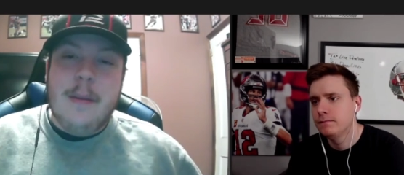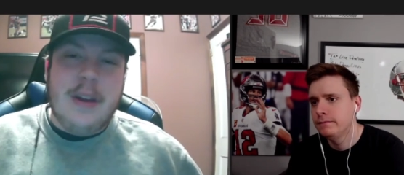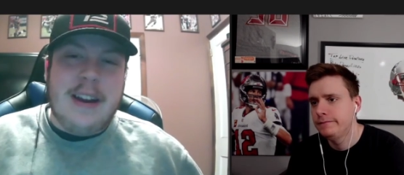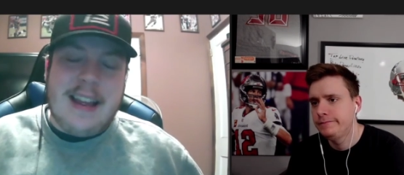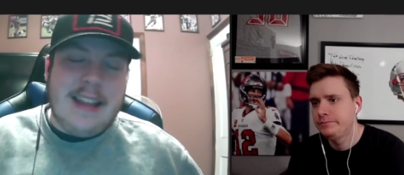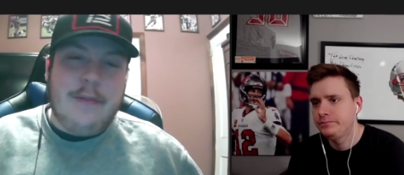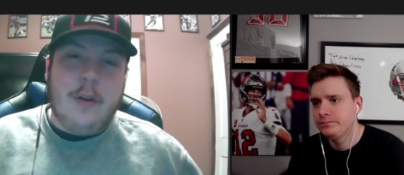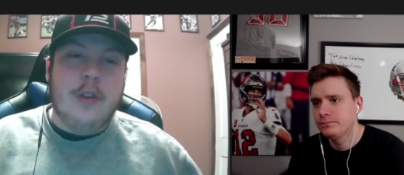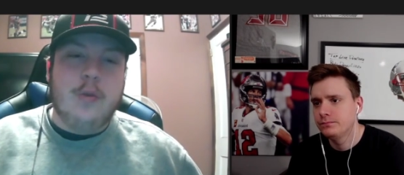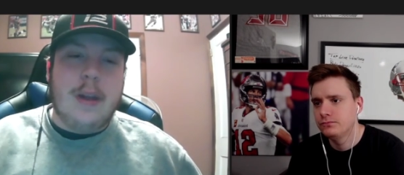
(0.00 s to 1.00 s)
Speaker 1: But as
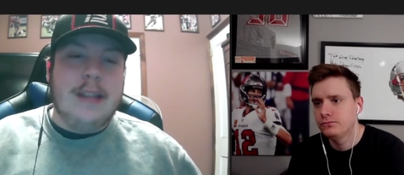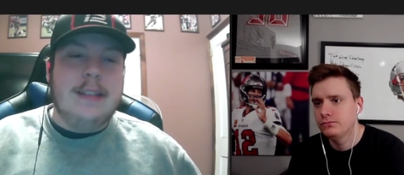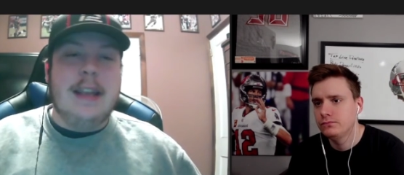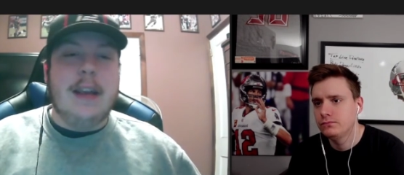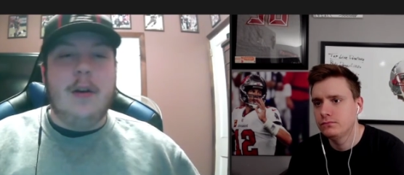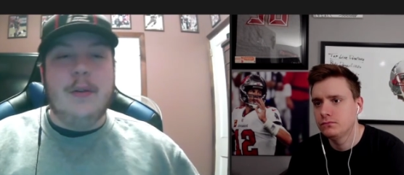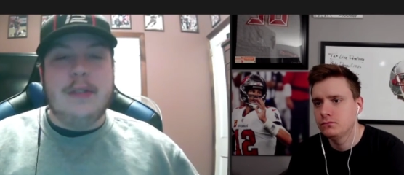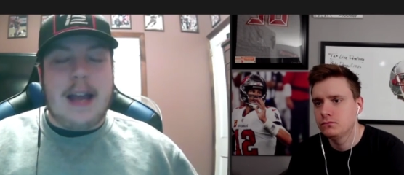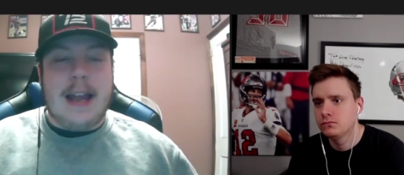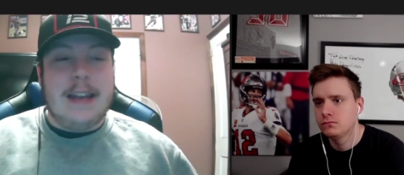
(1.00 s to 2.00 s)
far as Wednesday goes,
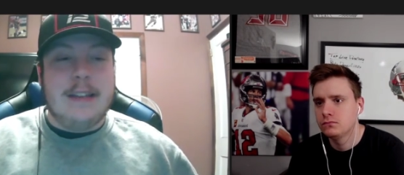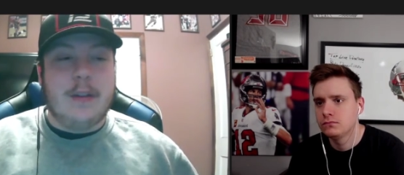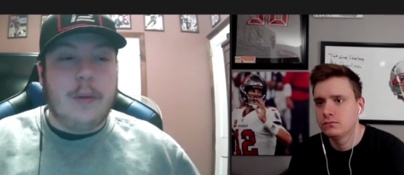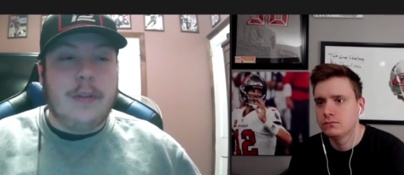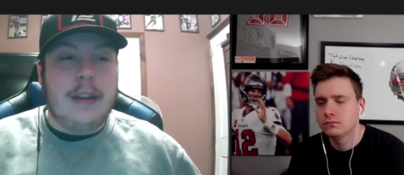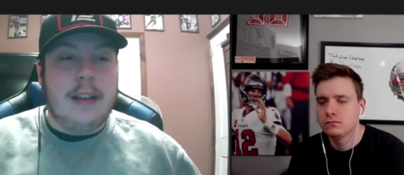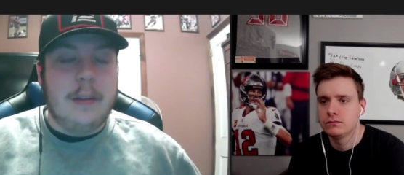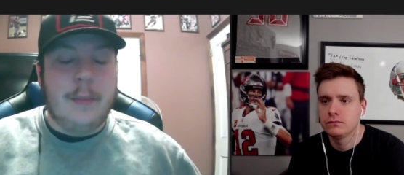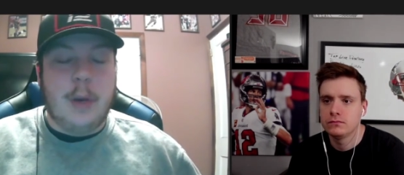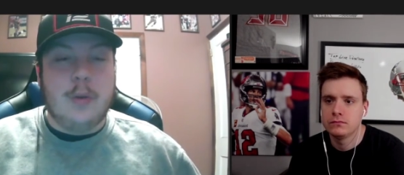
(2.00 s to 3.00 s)
I just don't think the
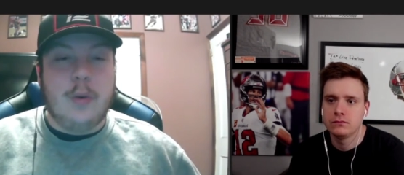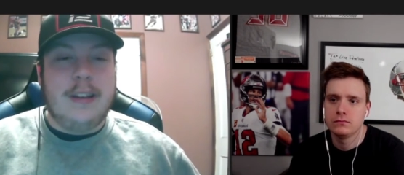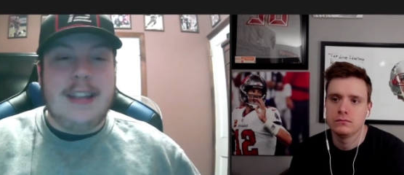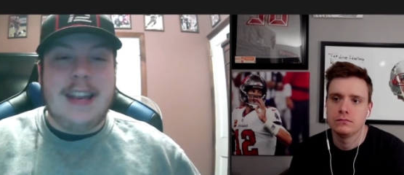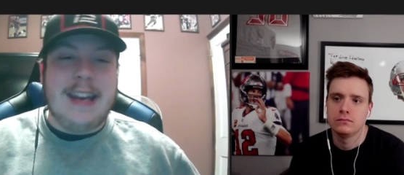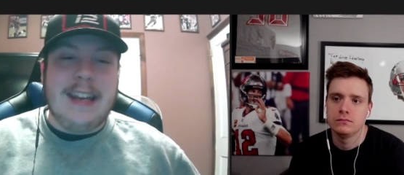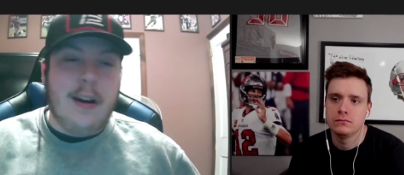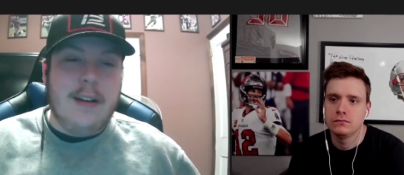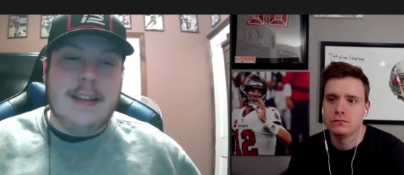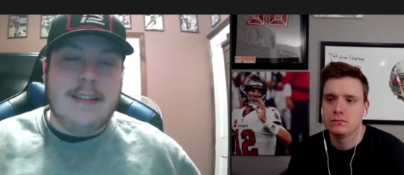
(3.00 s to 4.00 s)
Bucs want to take any
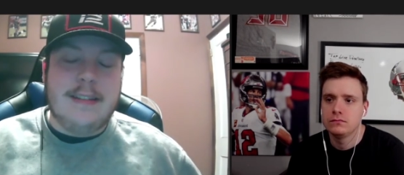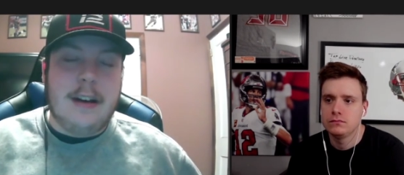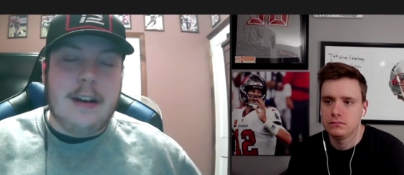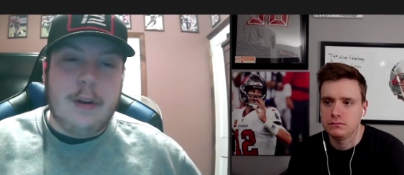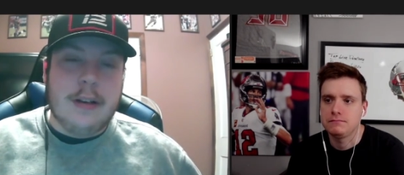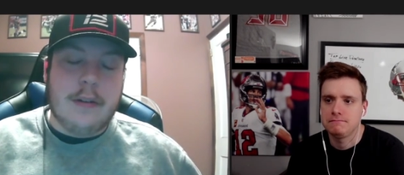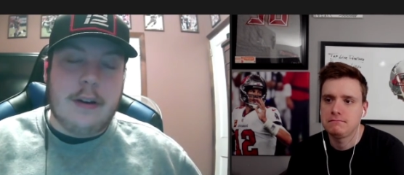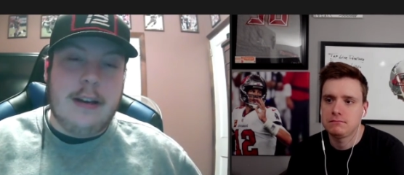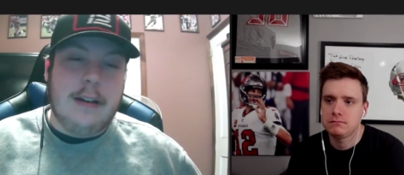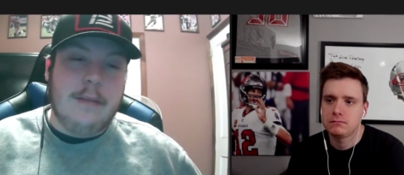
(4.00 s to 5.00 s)
unnecessary risk right
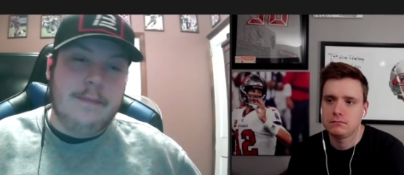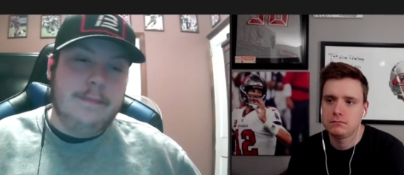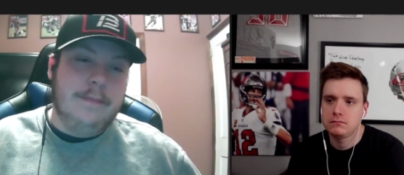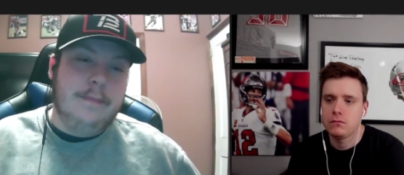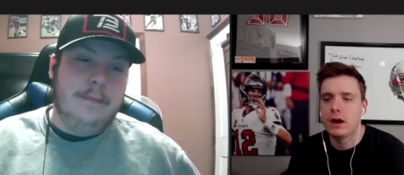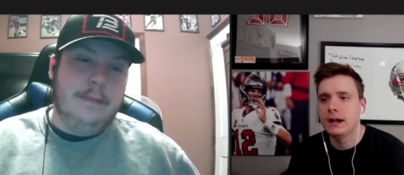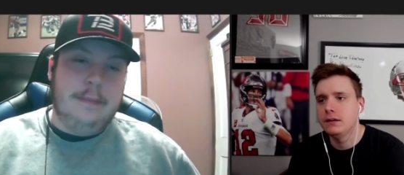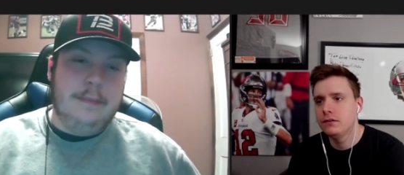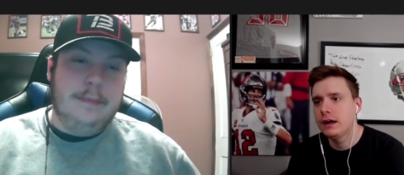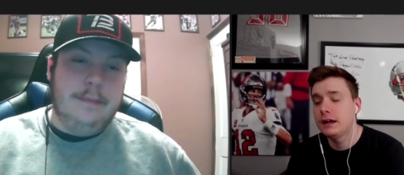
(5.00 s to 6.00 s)
now.
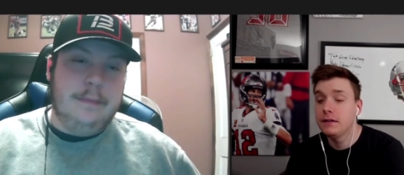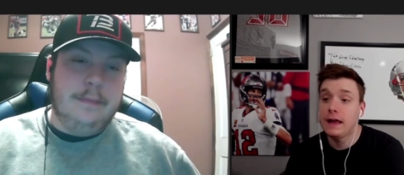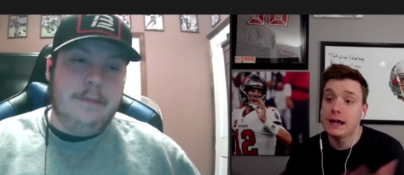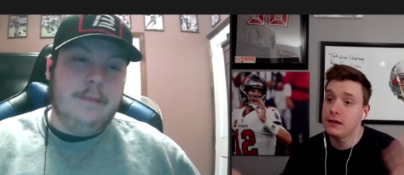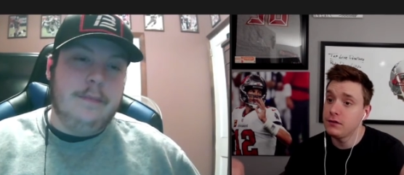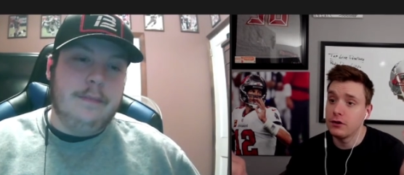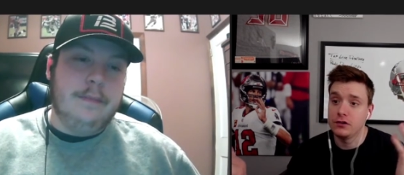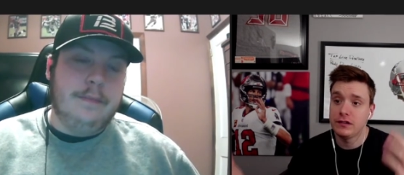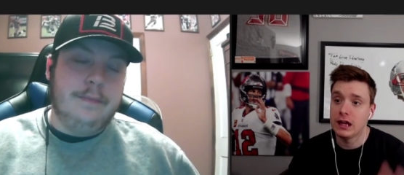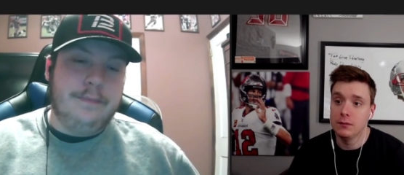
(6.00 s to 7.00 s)
Speaker 2: Right, so that is
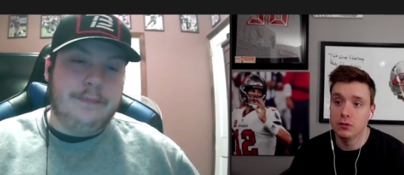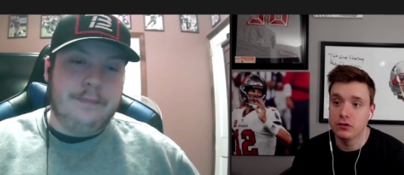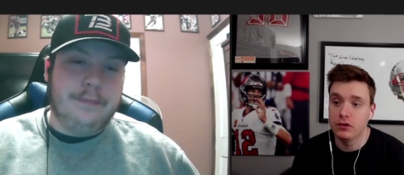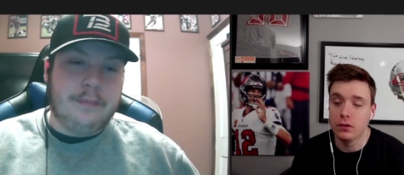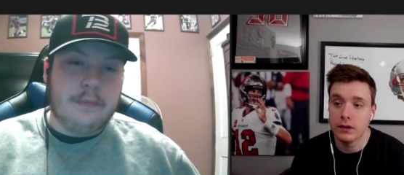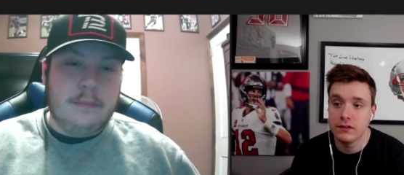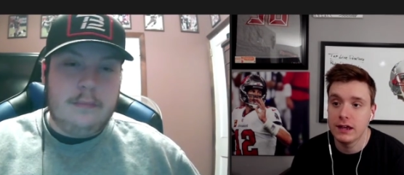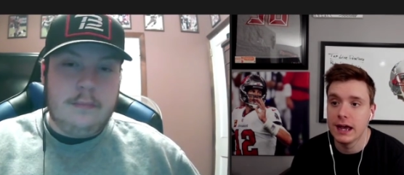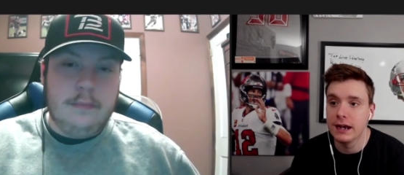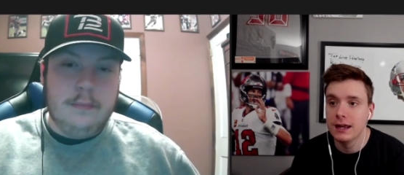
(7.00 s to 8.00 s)
understandable, too, because,
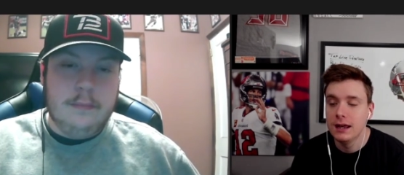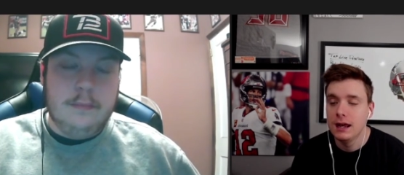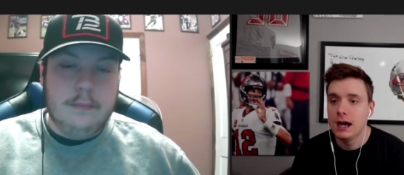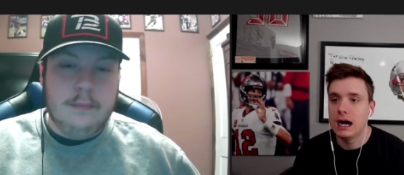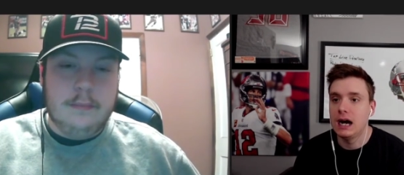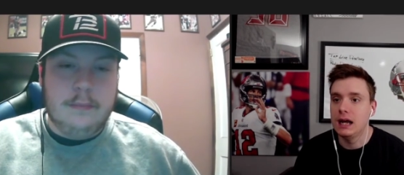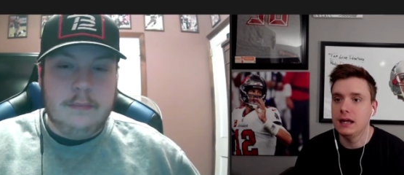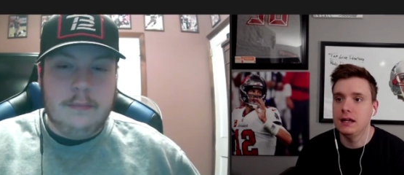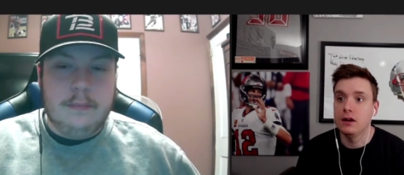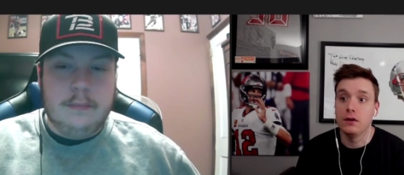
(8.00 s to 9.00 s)
again,
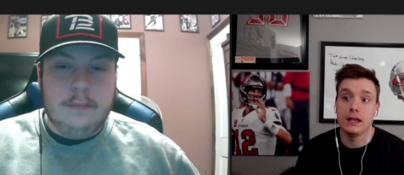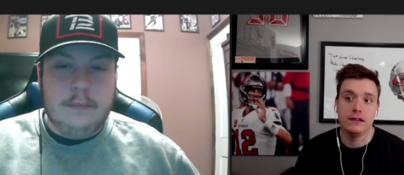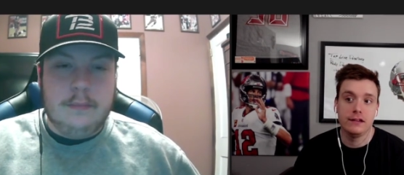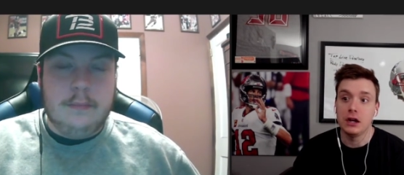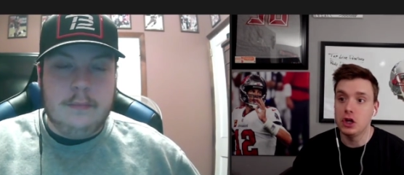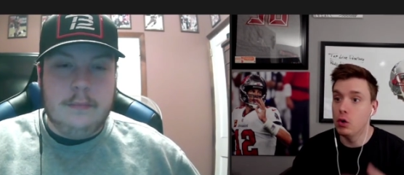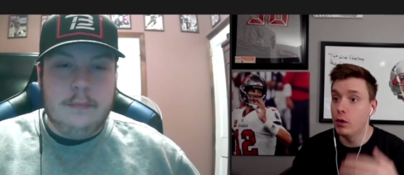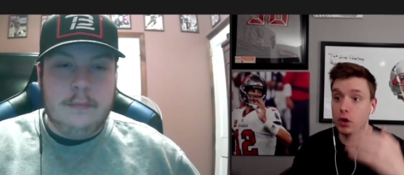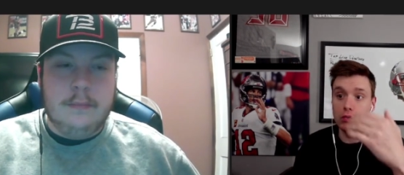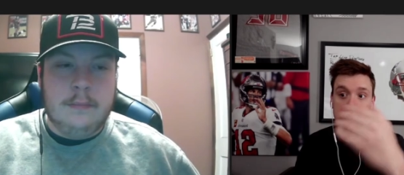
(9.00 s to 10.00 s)
you know, like you said, you don't
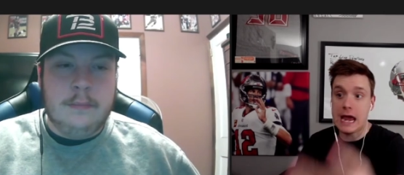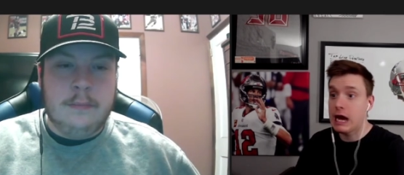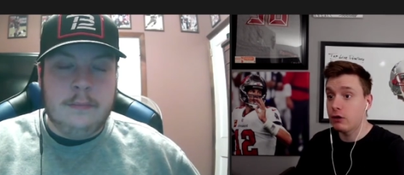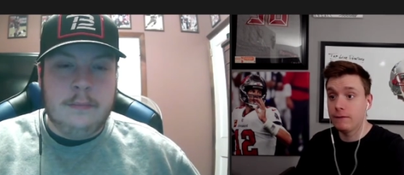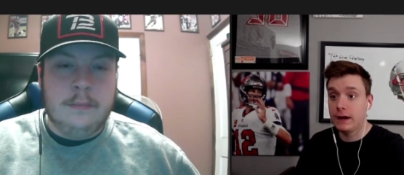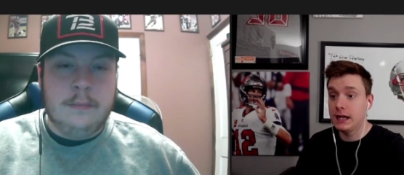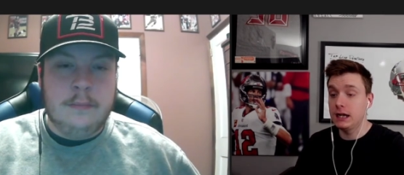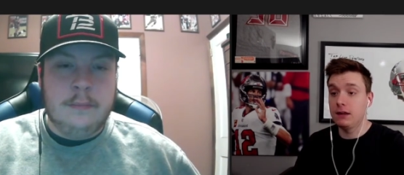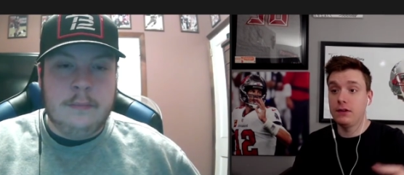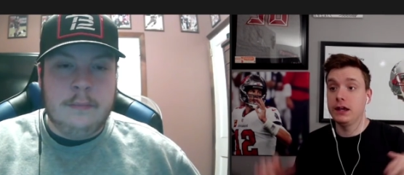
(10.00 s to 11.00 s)
want to re-aggravate
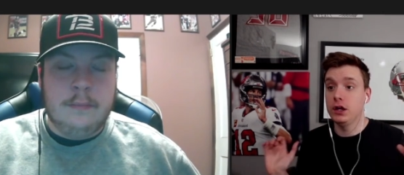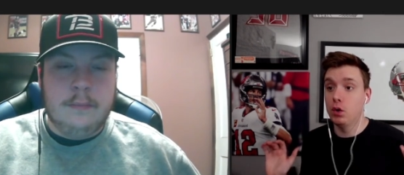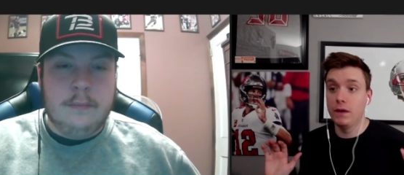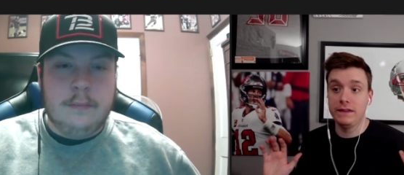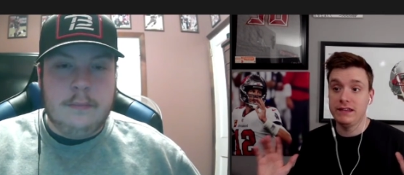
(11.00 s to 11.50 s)
anything. You don't